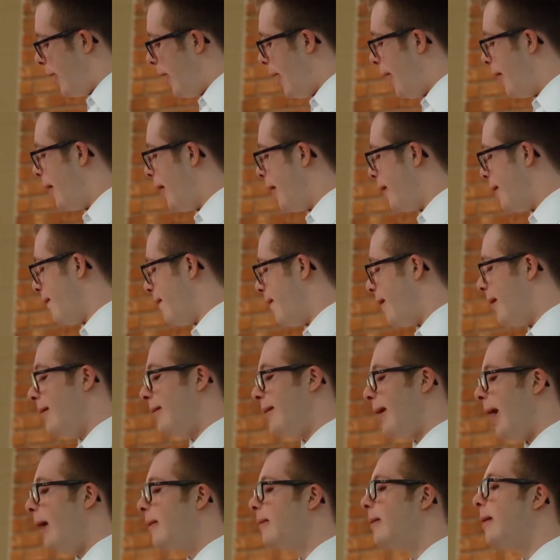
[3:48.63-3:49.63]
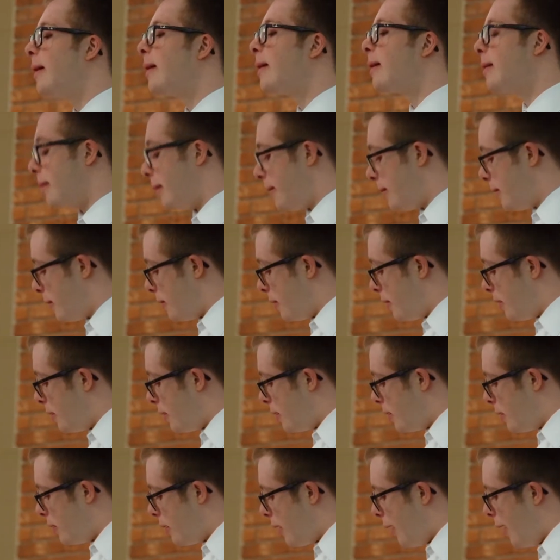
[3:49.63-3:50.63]
I had fantastic
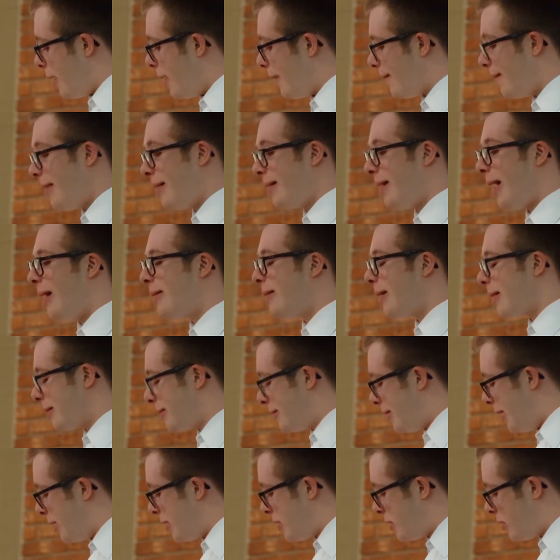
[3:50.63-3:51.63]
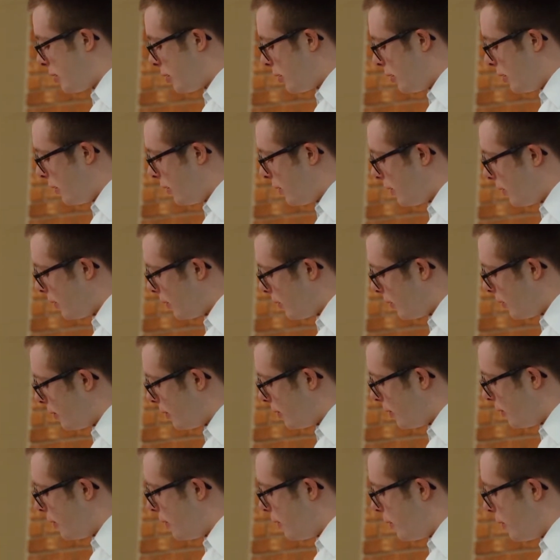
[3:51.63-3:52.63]
teachers
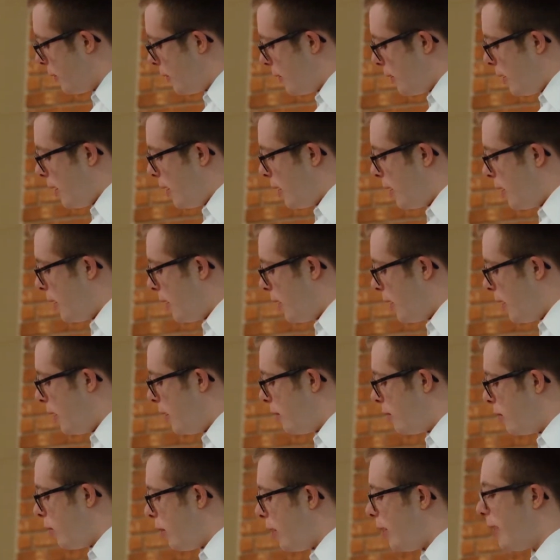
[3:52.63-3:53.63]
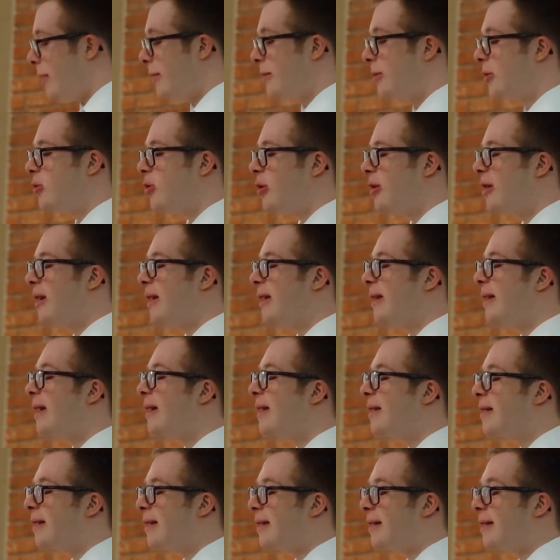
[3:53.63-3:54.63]
and was Julius
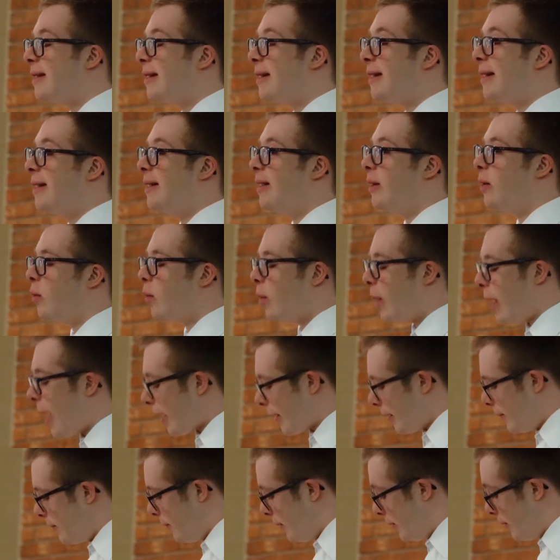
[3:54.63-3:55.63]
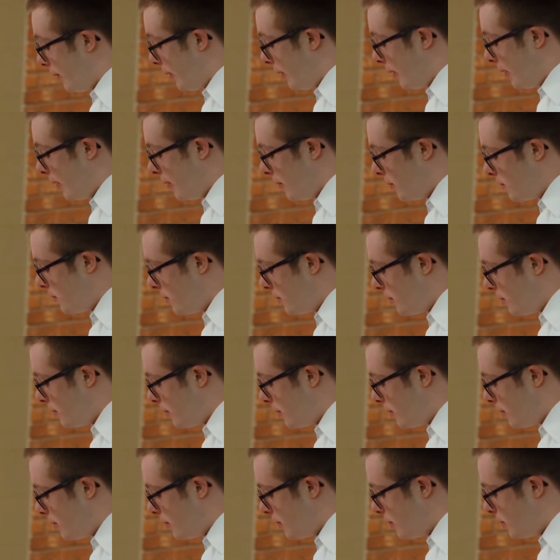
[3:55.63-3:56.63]
Caesar in the Wax Museum.
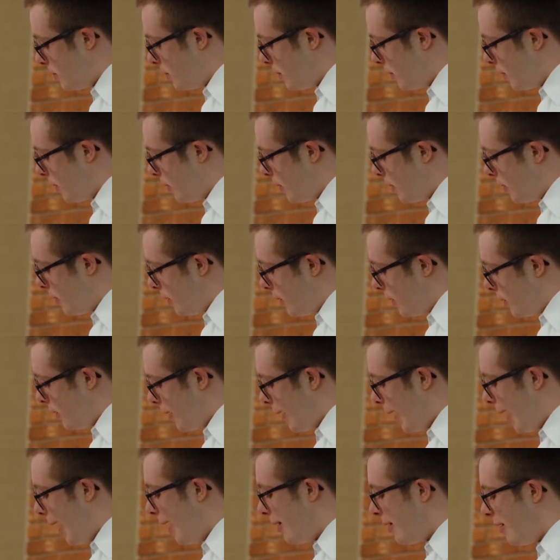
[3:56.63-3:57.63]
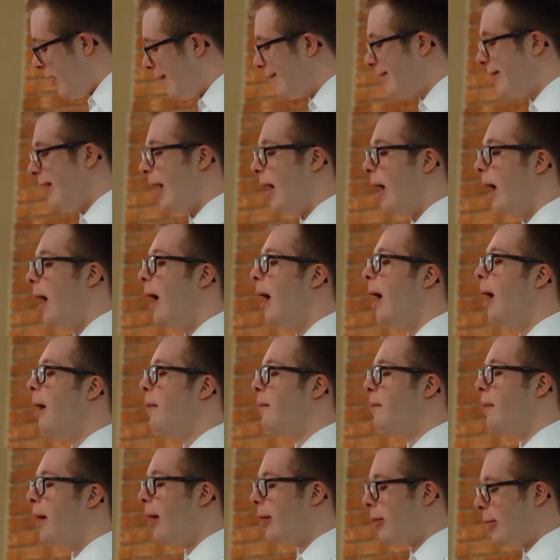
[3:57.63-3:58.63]
I loved
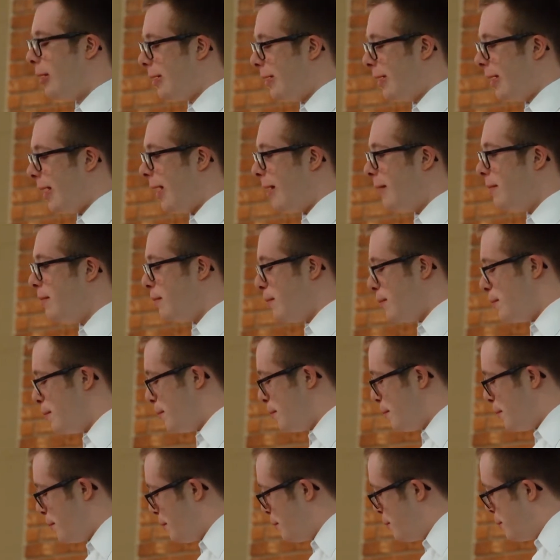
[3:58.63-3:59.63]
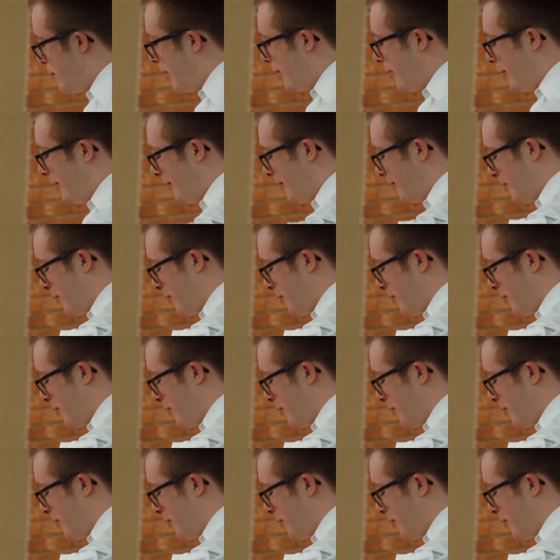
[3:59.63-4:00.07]
elementary and middle